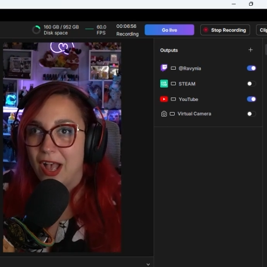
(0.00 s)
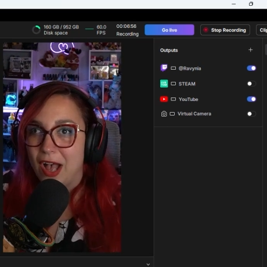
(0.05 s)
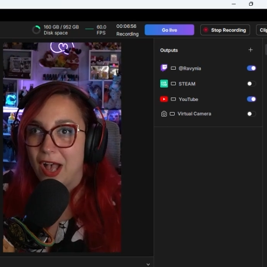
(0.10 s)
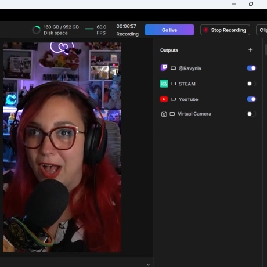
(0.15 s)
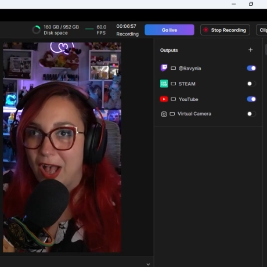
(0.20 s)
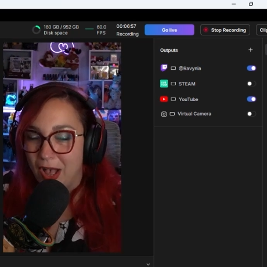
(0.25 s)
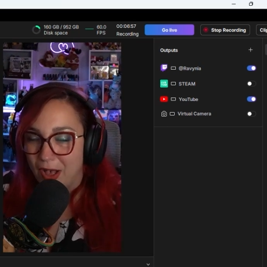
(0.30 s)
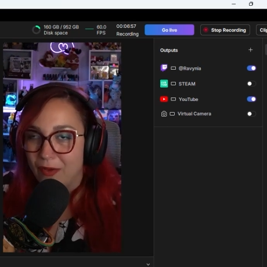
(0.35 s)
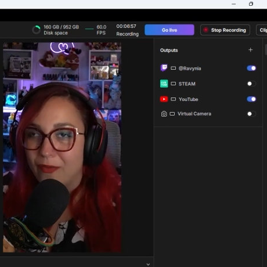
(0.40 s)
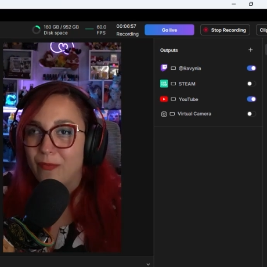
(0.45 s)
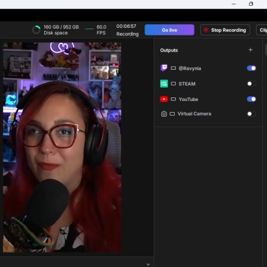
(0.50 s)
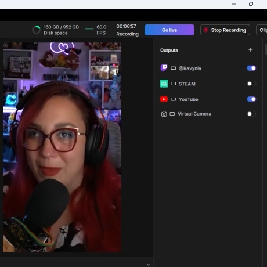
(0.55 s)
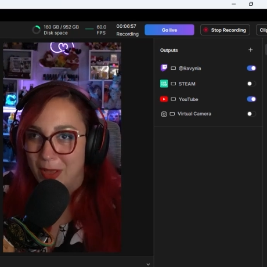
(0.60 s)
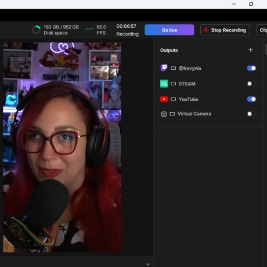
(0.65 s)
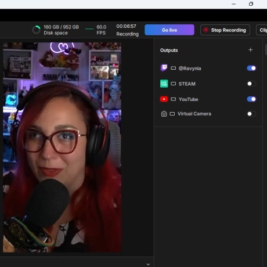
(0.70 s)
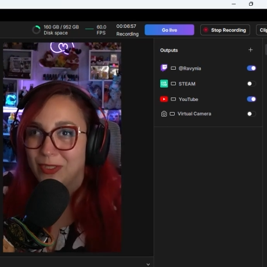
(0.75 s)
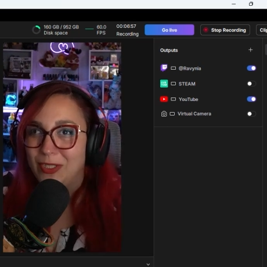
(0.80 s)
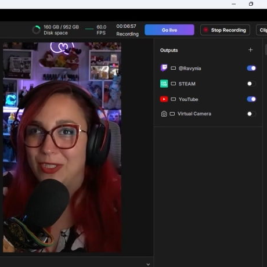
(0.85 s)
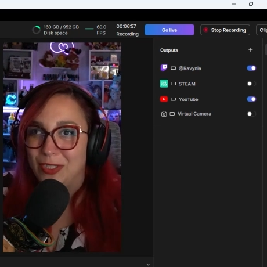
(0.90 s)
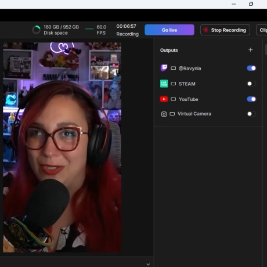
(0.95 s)
of
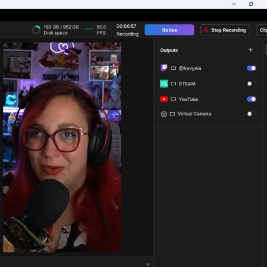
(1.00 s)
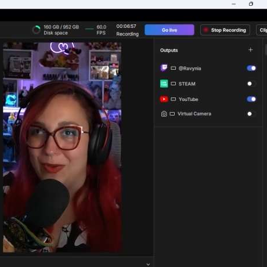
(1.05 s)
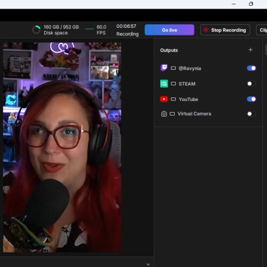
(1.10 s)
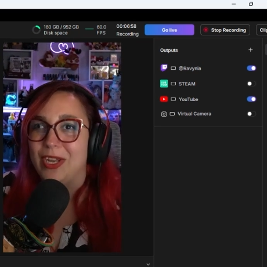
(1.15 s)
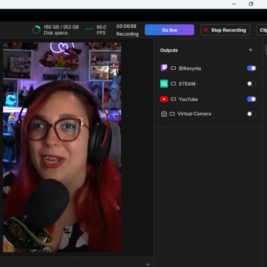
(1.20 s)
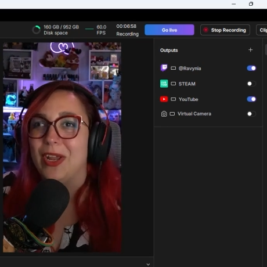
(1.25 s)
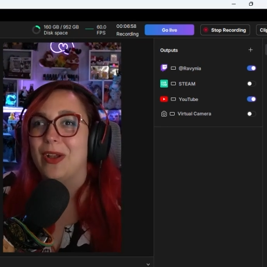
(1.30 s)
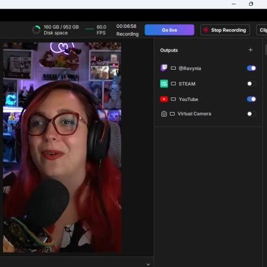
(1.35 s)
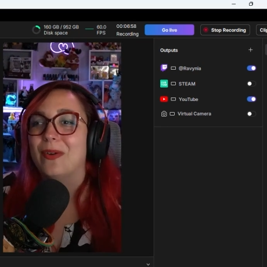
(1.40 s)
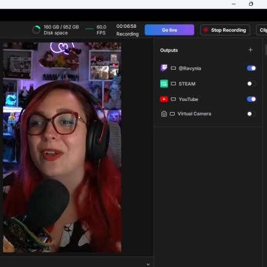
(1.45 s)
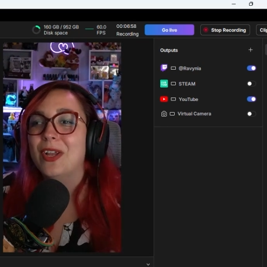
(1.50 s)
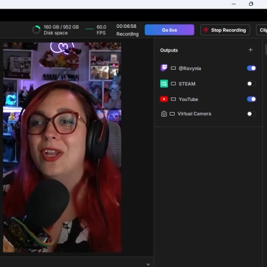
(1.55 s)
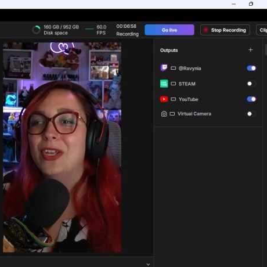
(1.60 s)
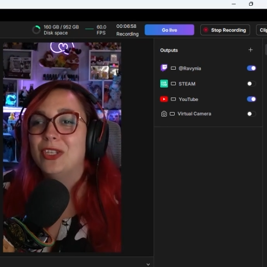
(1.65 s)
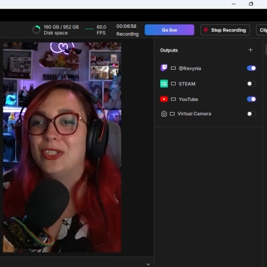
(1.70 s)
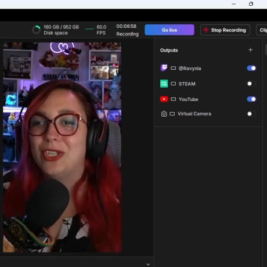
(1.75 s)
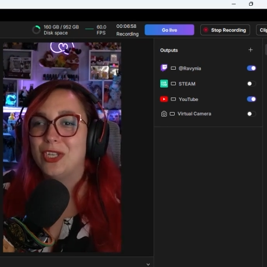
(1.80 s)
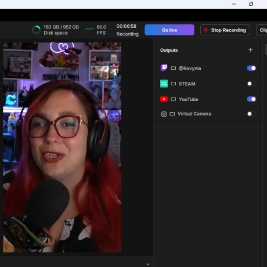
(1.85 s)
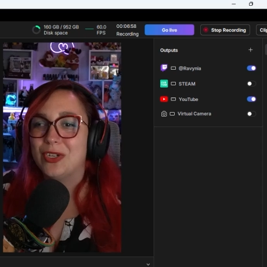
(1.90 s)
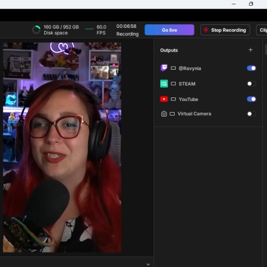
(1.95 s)
Meld Studio.
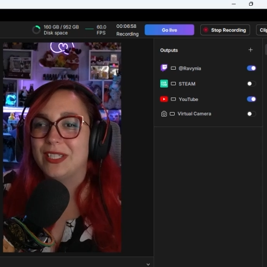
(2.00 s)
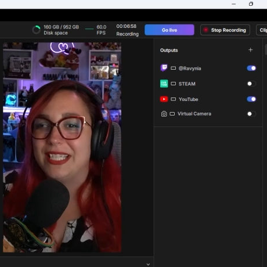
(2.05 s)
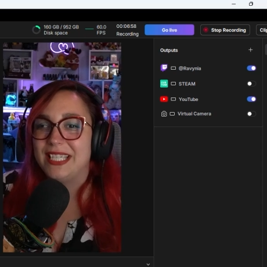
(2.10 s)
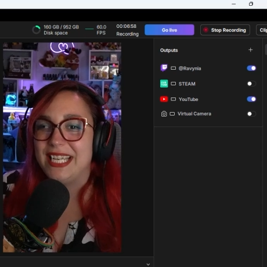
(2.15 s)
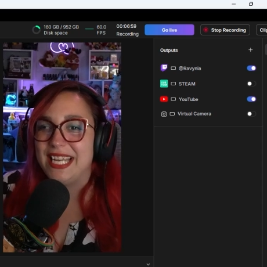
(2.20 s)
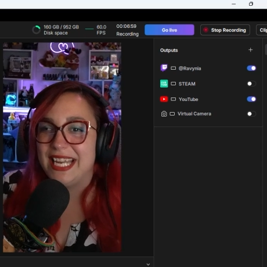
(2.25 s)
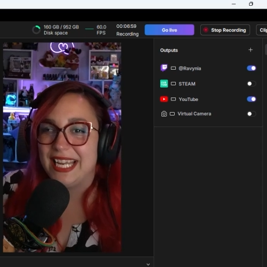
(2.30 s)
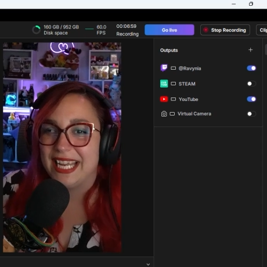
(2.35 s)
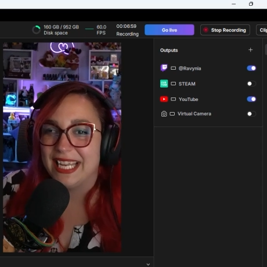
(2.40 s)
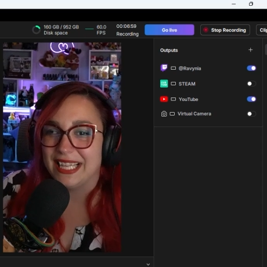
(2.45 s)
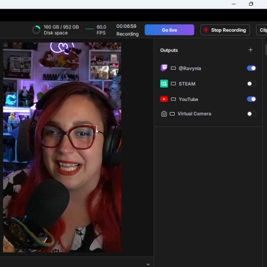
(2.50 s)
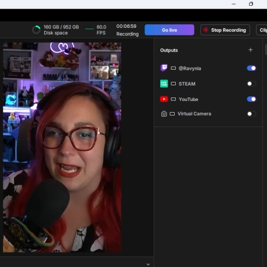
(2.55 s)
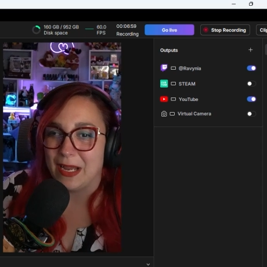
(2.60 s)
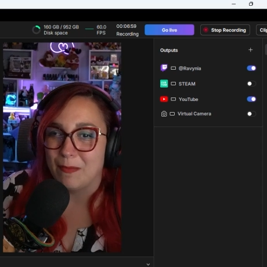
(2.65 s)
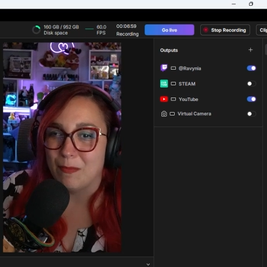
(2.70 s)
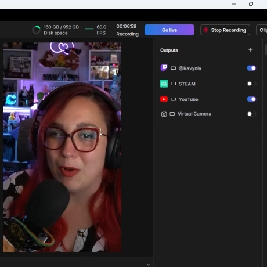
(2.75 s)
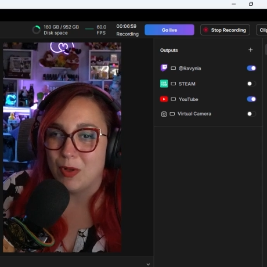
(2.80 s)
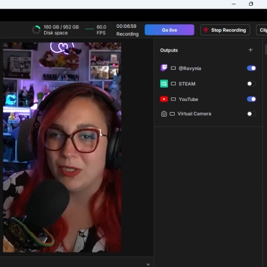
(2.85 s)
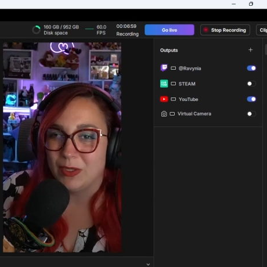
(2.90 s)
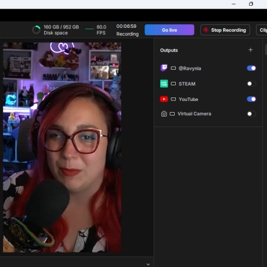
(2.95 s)
So you're seeing it like
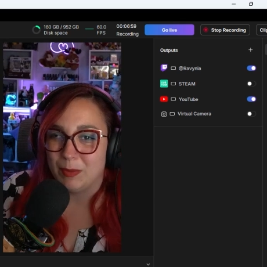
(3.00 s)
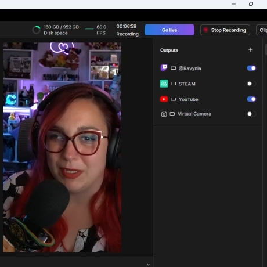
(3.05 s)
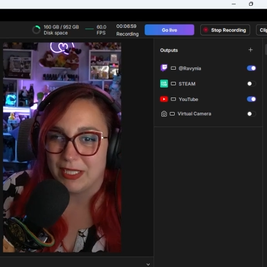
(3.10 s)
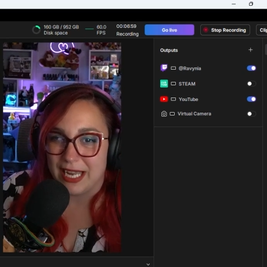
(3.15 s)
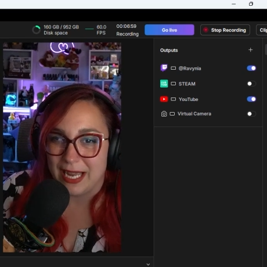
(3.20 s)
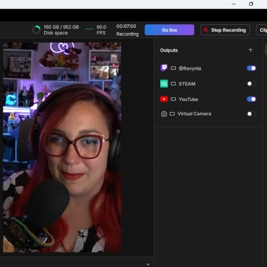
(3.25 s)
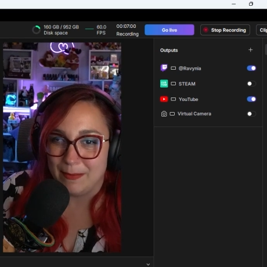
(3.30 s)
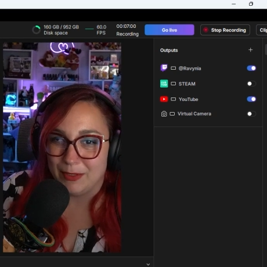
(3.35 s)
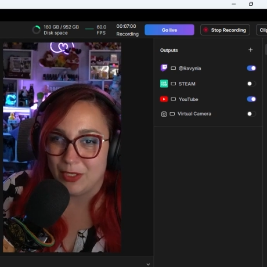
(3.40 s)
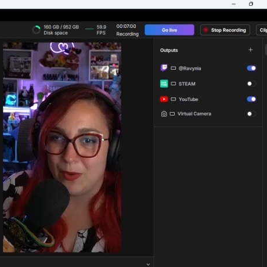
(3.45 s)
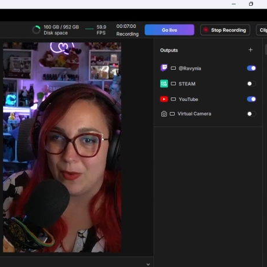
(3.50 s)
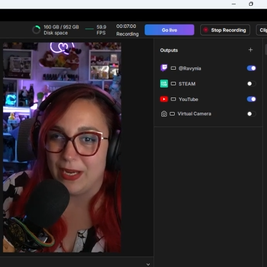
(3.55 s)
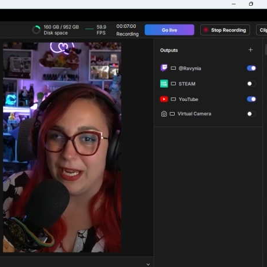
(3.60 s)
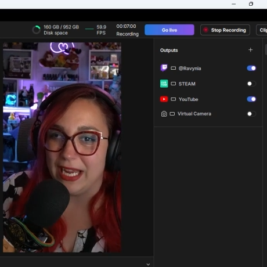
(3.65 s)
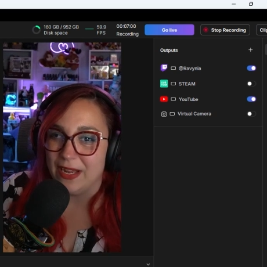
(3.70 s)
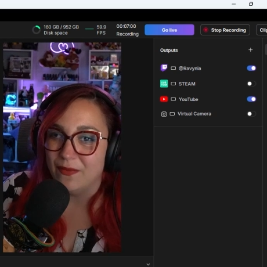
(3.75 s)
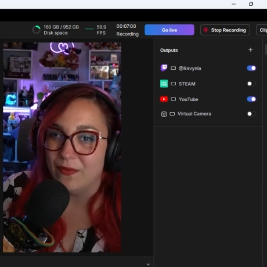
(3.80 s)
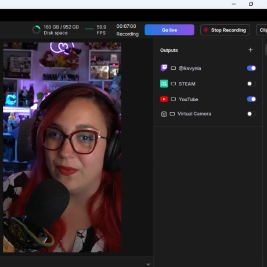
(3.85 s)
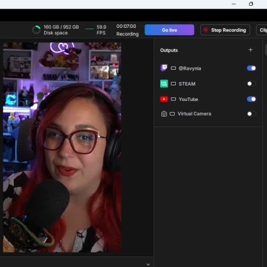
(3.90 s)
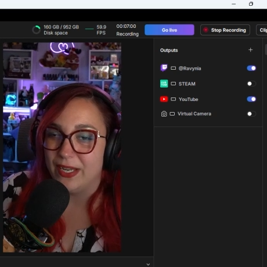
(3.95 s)
multiple times going
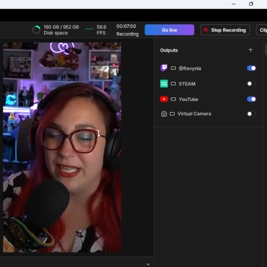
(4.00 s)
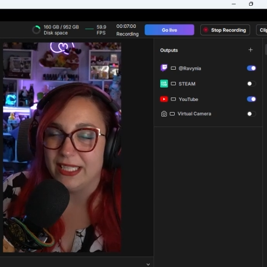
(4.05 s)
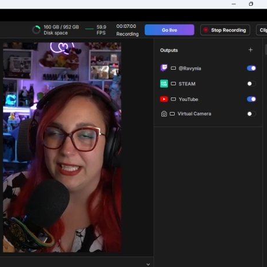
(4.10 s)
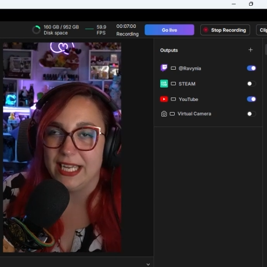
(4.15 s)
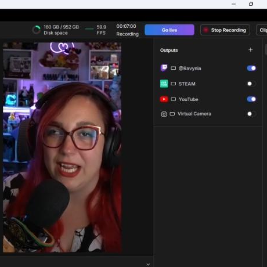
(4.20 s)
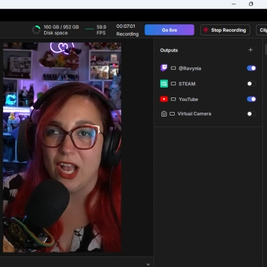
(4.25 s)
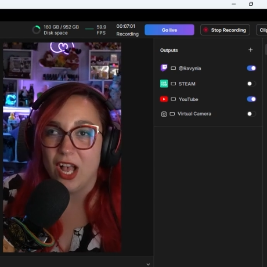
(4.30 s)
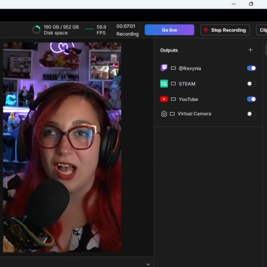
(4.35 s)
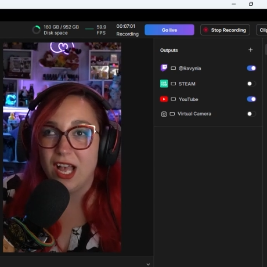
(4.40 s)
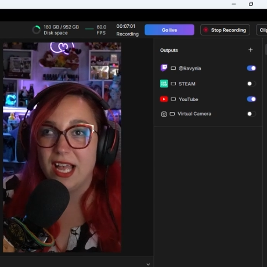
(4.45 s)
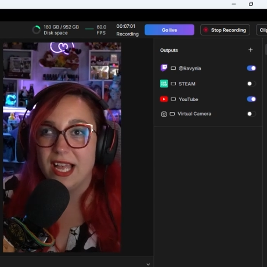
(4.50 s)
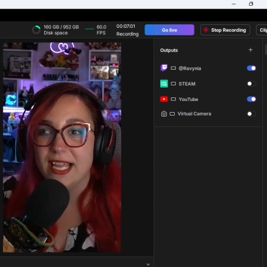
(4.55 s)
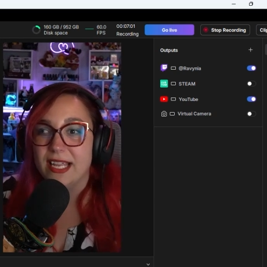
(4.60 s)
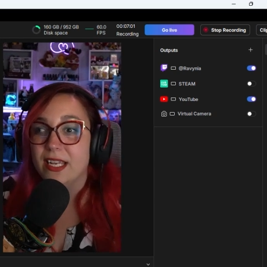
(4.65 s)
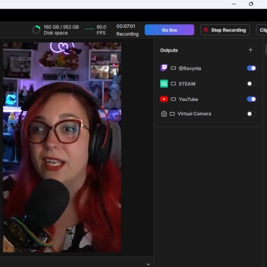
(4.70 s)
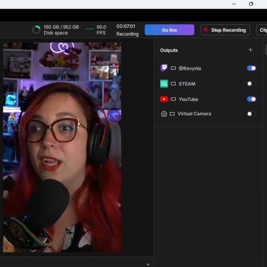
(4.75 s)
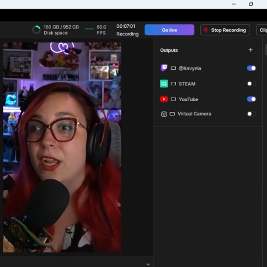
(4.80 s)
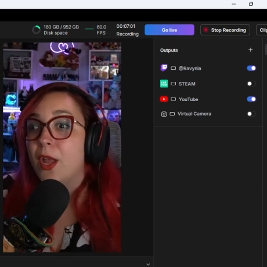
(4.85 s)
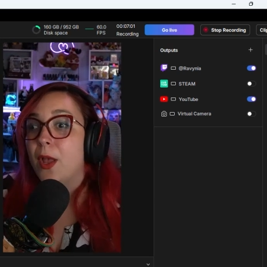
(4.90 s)
infinitely on,